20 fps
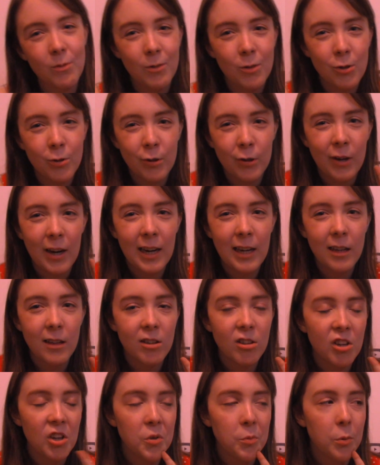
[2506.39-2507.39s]
try to
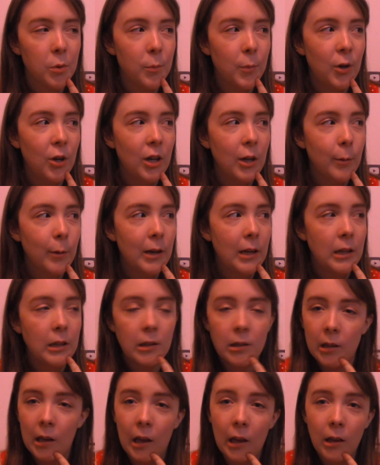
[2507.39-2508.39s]
start promoting
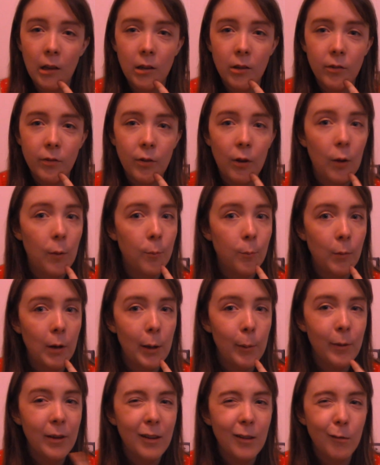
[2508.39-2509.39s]
myself,
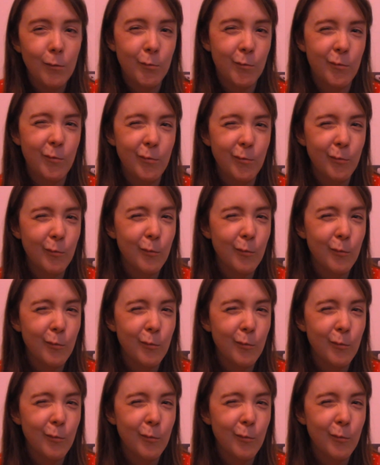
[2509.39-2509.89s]
maybe? Hmm?